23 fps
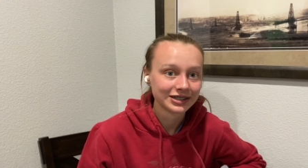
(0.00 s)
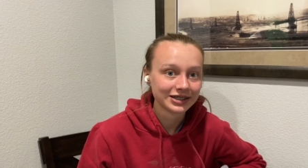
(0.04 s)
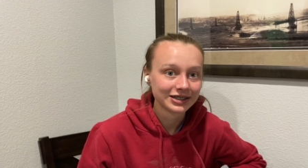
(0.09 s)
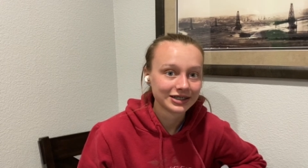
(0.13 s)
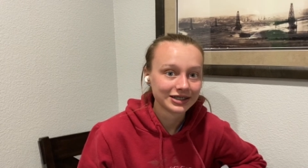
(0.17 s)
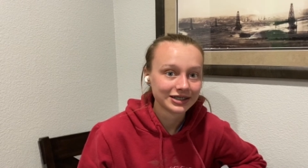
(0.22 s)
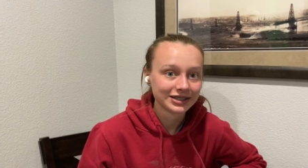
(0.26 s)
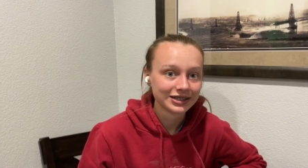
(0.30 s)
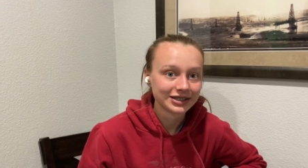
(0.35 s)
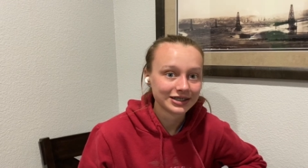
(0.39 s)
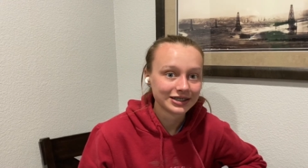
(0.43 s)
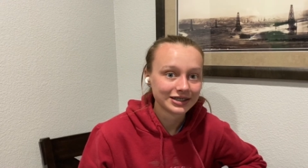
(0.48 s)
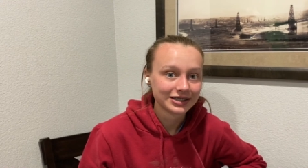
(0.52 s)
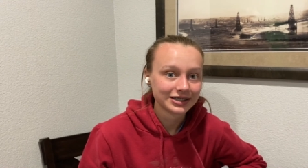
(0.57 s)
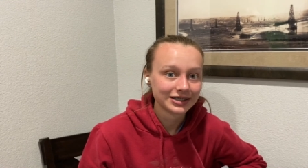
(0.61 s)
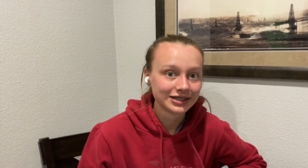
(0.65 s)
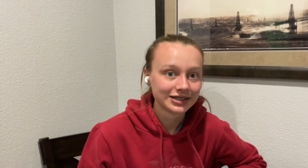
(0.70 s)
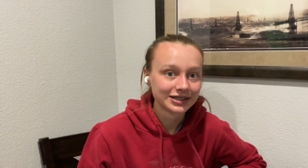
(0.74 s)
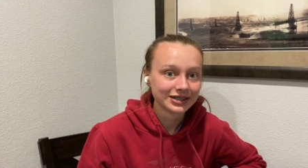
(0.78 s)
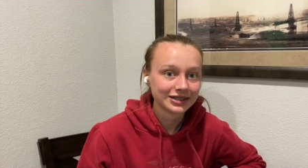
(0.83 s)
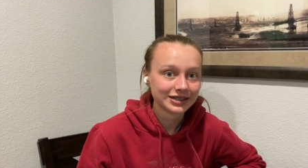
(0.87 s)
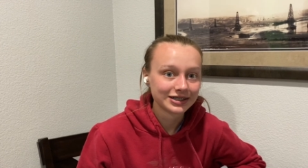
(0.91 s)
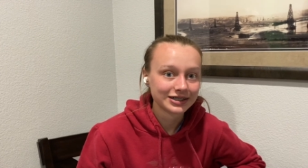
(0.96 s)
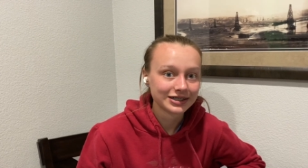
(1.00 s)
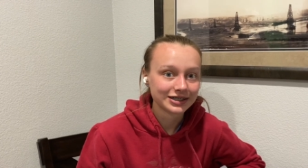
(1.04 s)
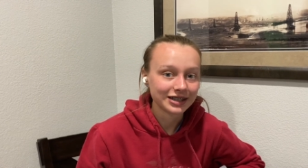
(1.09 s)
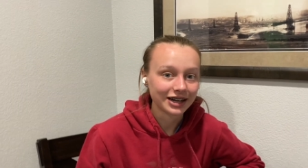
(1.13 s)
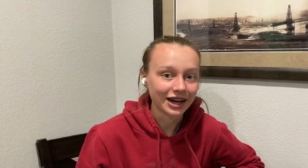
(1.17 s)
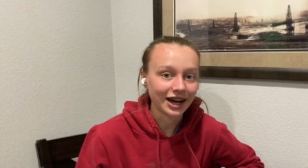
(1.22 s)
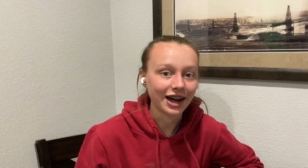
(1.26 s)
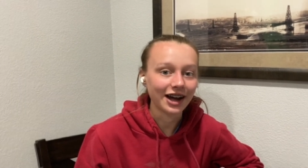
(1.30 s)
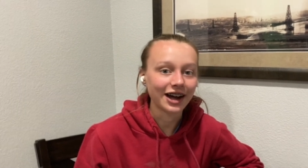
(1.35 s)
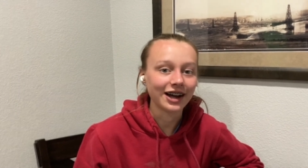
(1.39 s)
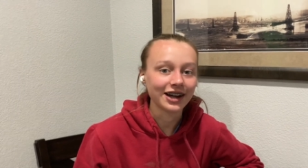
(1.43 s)
Hi.
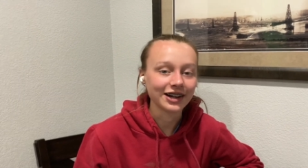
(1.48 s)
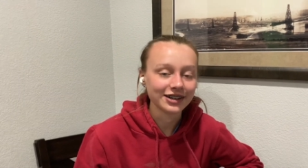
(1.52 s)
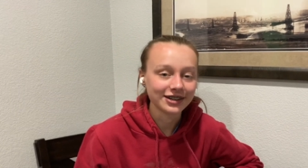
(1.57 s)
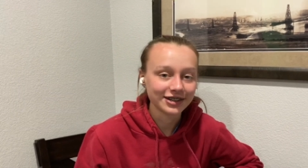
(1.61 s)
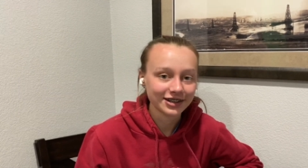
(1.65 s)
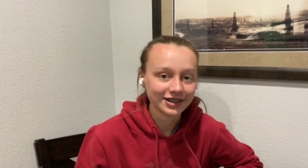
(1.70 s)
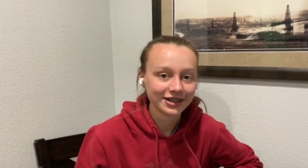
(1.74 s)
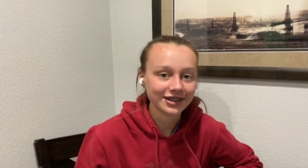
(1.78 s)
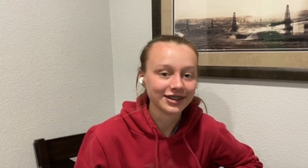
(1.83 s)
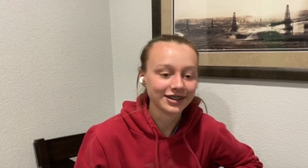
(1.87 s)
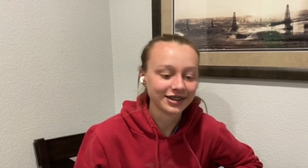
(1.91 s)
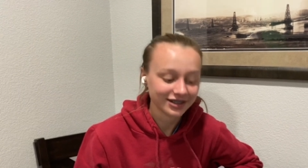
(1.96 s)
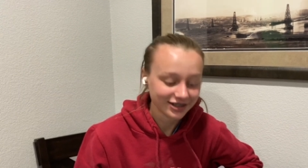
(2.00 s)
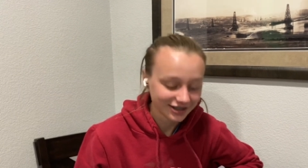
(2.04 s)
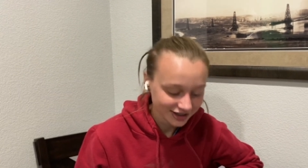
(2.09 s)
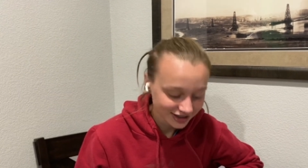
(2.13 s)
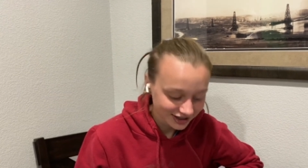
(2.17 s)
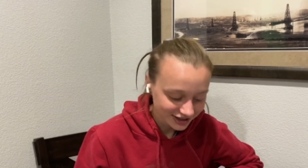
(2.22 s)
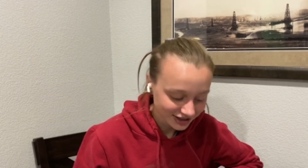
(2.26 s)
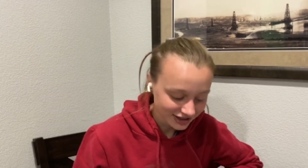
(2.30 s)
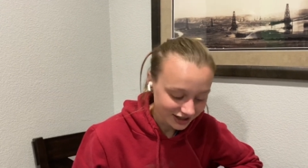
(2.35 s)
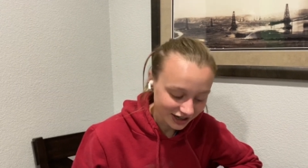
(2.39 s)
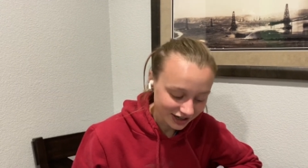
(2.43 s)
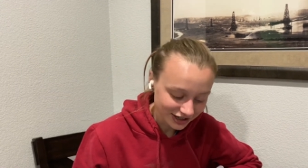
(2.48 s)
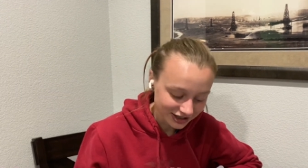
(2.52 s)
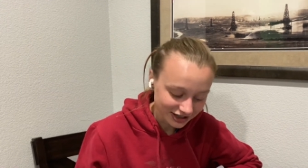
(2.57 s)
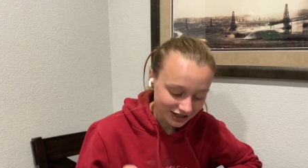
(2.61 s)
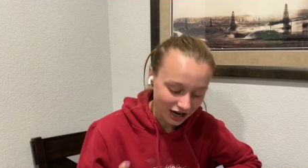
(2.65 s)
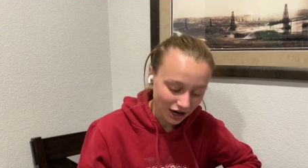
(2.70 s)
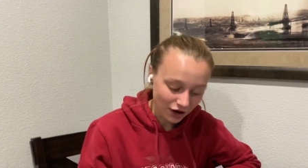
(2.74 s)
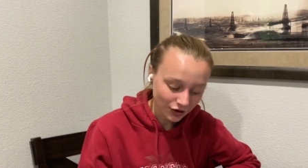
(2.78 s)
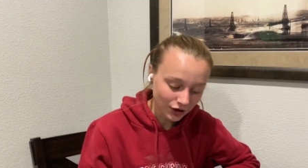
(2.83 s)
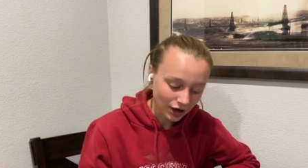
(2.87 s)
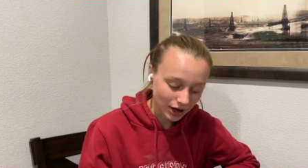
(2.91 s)
Hi. Okay,
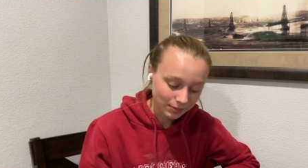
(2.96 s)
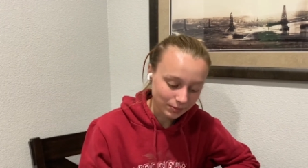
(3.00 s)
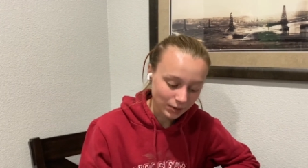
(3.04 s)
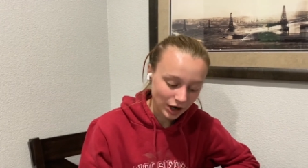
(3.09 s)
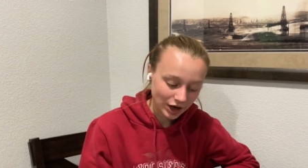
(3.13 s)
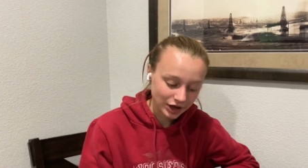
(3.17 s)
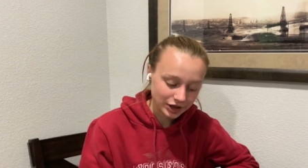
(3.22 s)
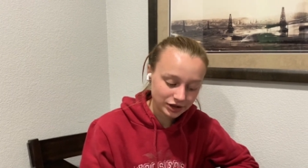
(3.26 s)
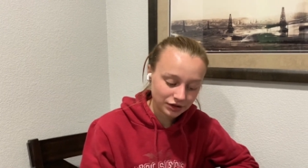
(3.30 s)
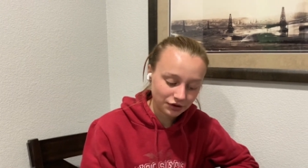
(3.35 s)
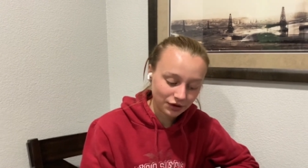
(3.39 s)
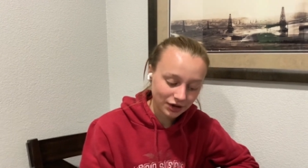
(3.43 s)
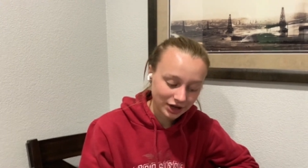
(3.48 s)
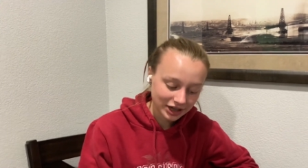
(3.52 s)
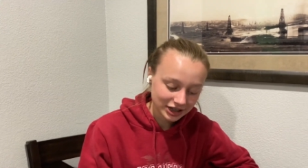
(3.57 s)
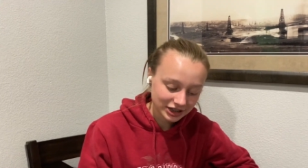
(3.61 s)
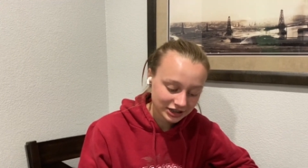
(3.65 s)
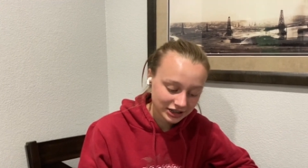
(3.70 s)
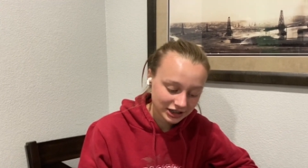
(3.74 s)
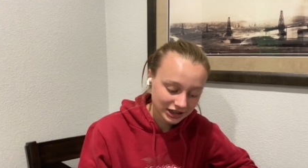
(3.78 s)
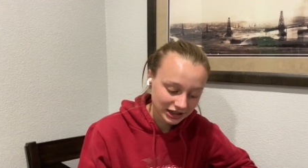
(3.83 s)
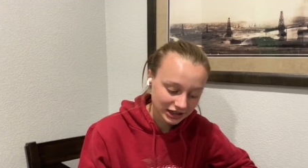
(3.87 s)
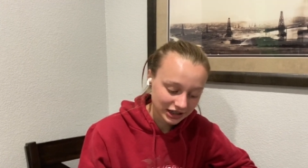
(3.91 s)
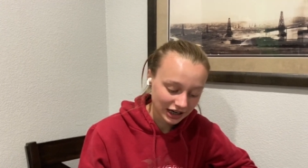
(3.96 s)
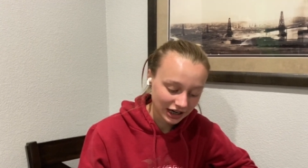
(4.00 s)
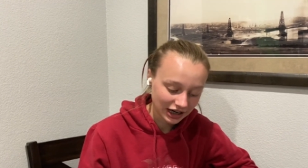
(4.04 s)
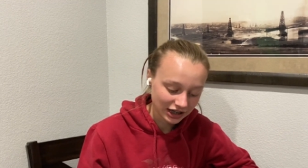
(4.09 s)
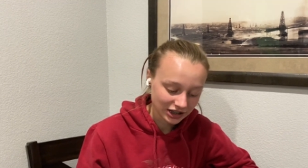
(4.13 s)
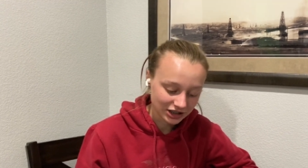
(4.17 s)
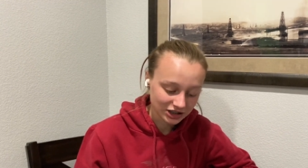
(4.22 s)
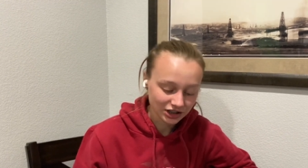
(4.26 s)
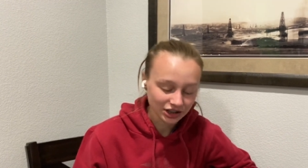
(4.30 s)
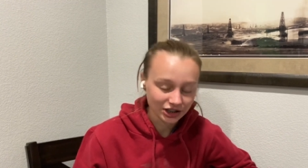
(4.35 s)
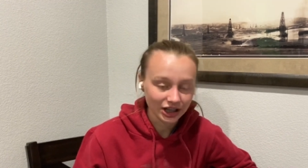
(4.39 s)
now I'm on noise
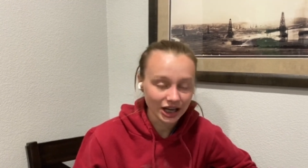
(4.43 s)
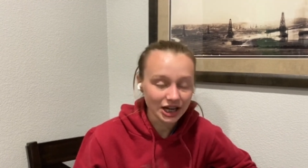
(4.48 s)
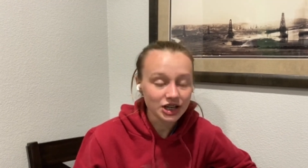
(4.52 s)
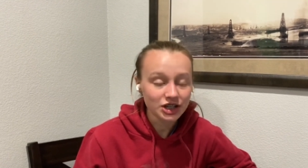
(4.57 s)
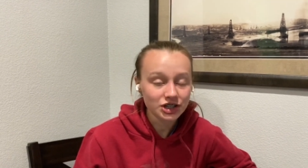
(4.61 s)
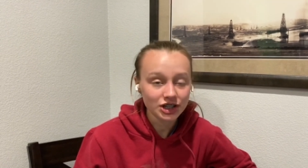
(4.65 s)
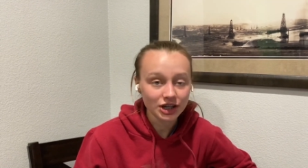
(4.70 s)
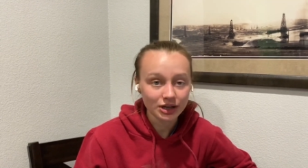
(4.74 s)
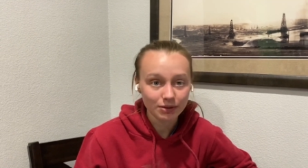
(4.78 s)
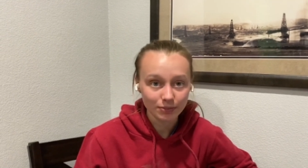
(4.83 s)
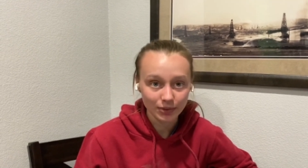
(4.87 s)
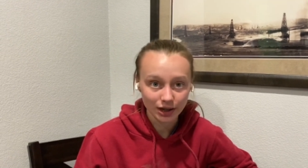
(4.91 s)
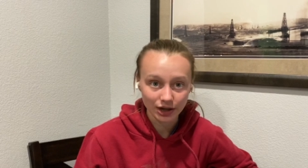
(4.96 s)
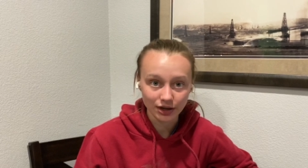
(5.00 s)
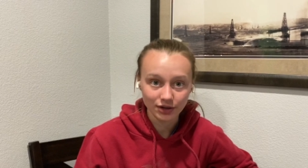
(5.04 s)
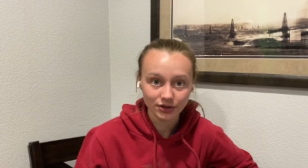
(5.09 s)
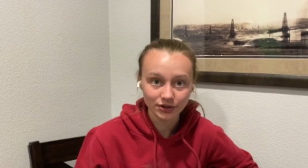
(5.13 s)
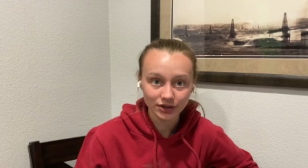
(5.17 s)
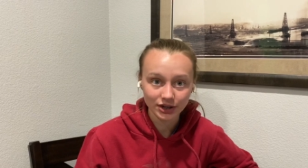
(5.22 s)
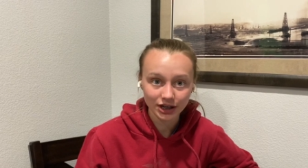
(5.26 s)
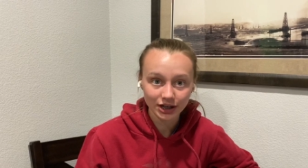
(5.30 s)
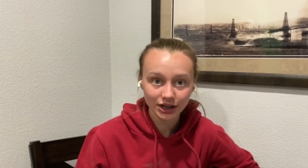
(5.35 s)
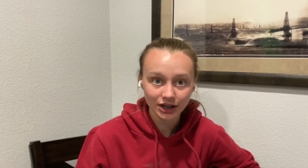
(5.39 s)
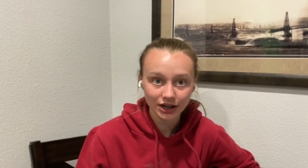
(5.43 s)
cancellation mode